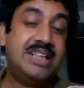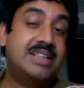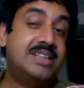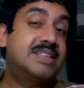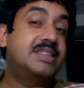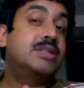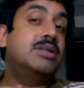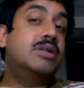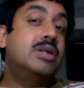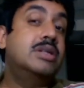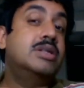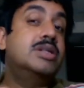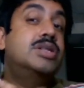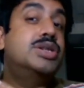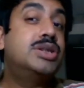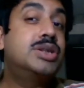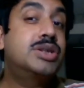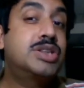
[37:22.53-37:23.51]
that is called
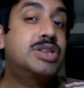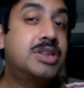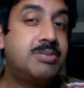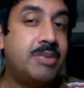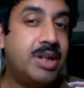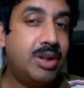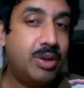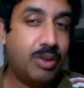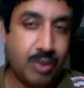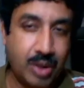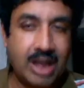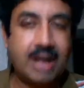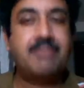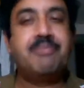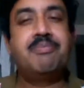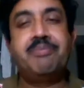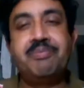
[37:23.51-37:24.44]
Sukshma Loka.